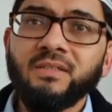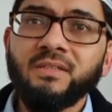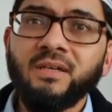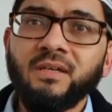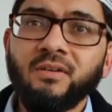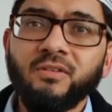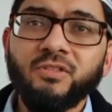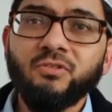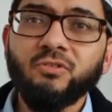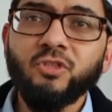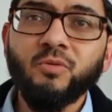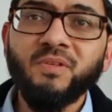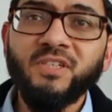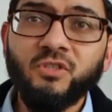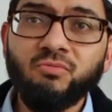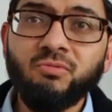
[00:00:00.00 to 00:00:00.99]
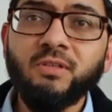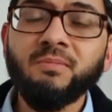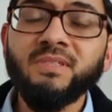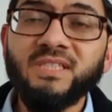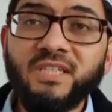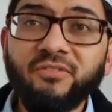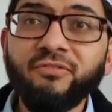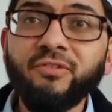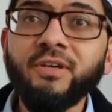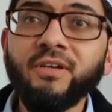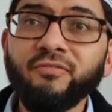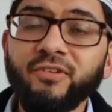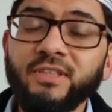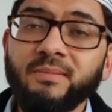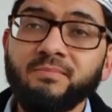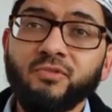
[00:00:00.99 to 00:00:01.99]
you know it's going to be extremely difficult
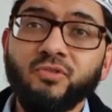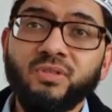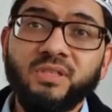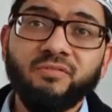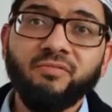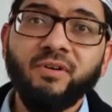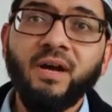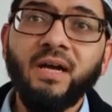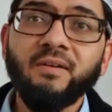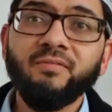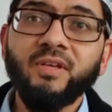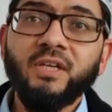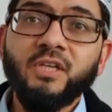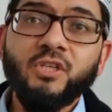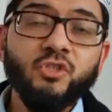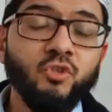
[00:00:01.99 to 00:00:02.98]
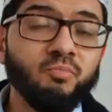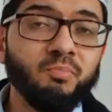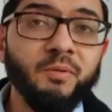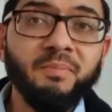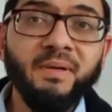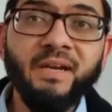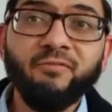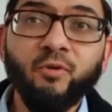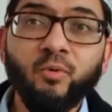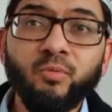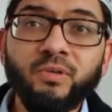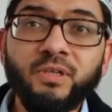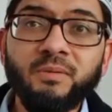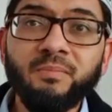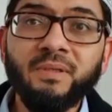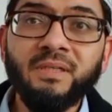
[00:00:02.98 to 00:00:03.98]
for them to survive some people have
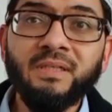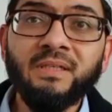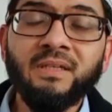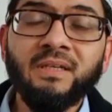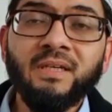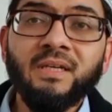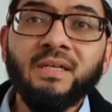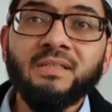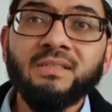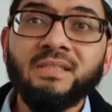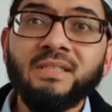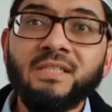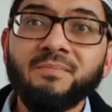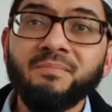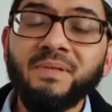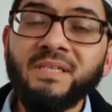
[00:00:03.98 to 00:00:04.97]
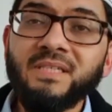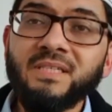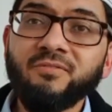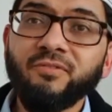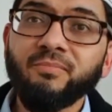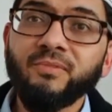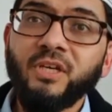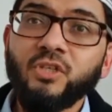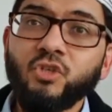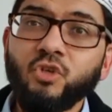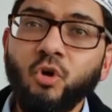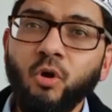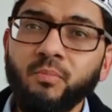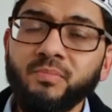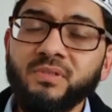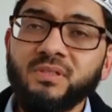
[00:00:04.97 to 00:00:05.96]
already been dismissed from their
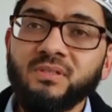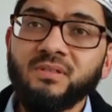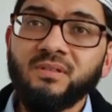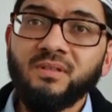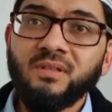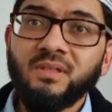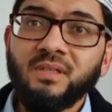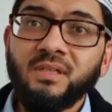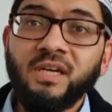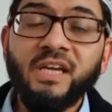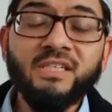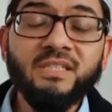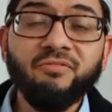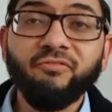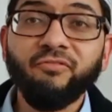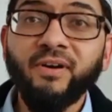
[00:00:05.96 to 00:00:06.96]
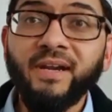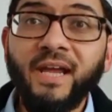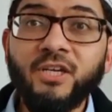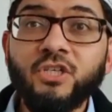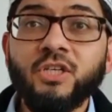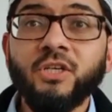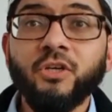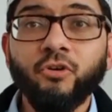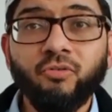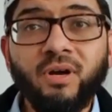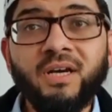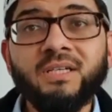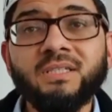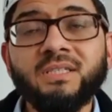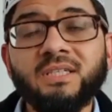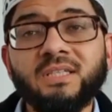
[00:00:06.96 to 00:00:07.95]
jobs it's a financial
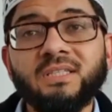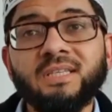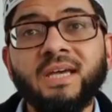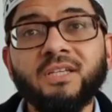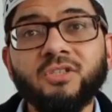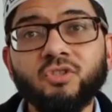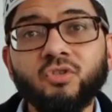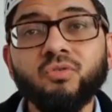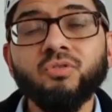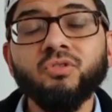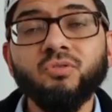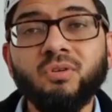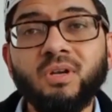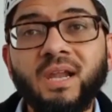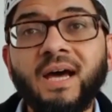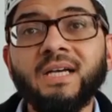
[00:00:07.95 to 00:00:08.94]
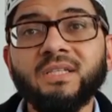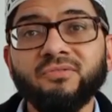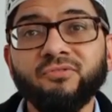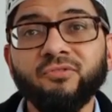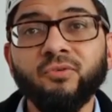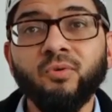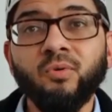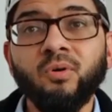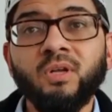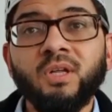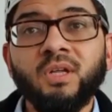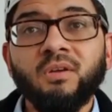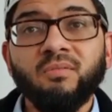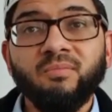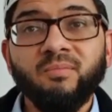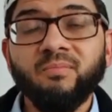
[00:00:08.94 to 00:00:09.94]
crisis that's going to last for
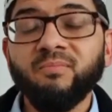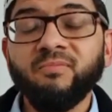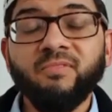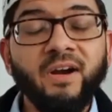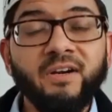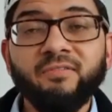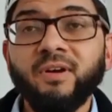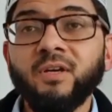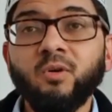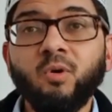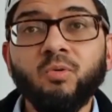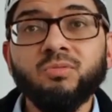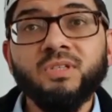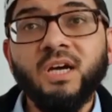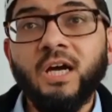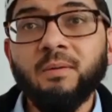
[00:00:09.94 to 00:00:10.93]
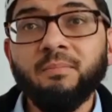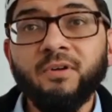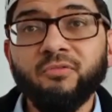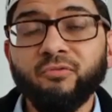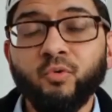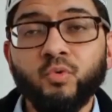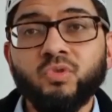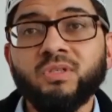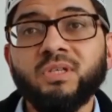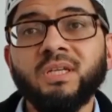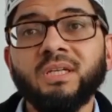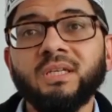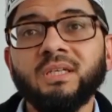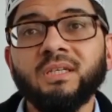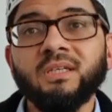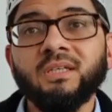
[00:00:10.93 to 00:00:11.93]
very very long time
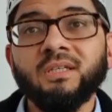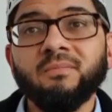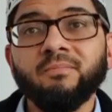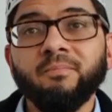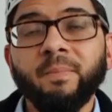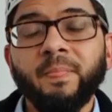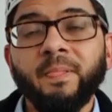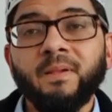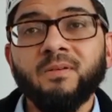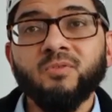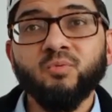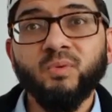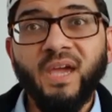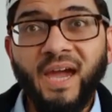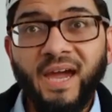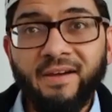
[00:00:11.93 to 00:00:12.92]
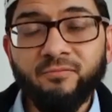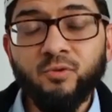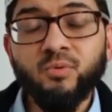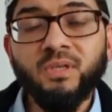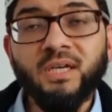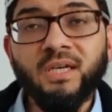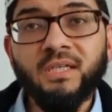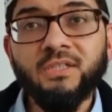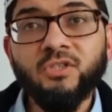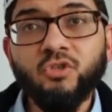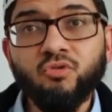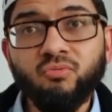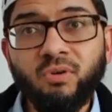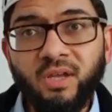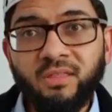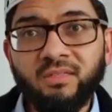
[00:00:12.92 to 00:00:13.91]
unfortunately so we have to gain
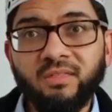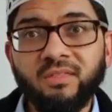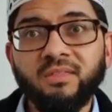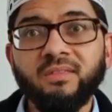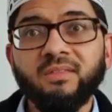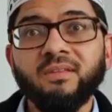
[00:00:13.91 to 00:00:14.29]
strength